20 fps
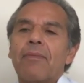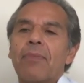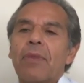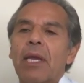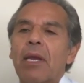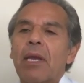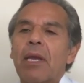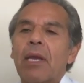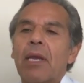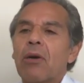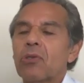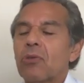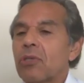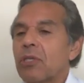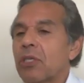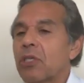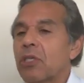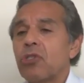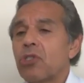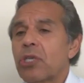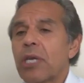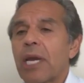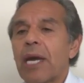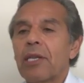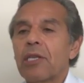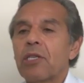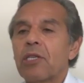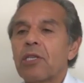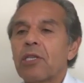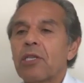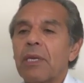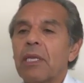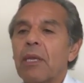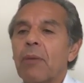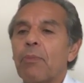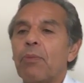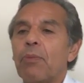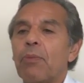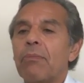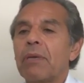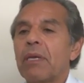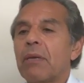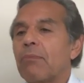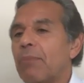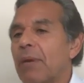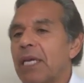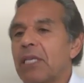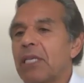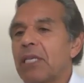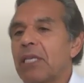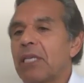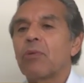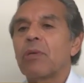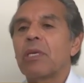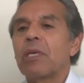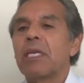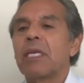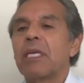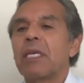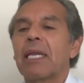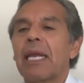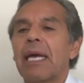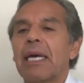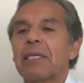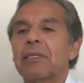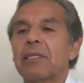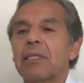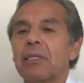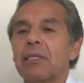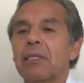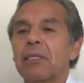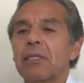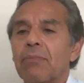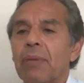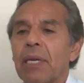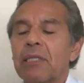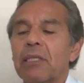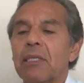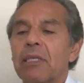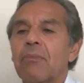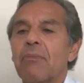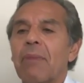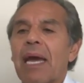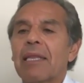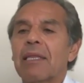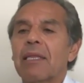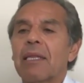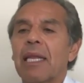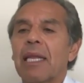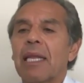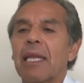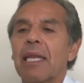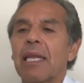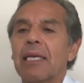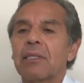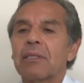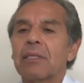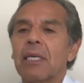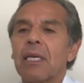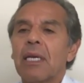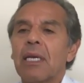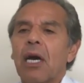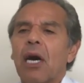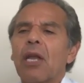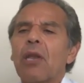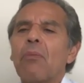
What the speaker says: they also didn't challenge me, and they put me in basic reading classes and basic math classes,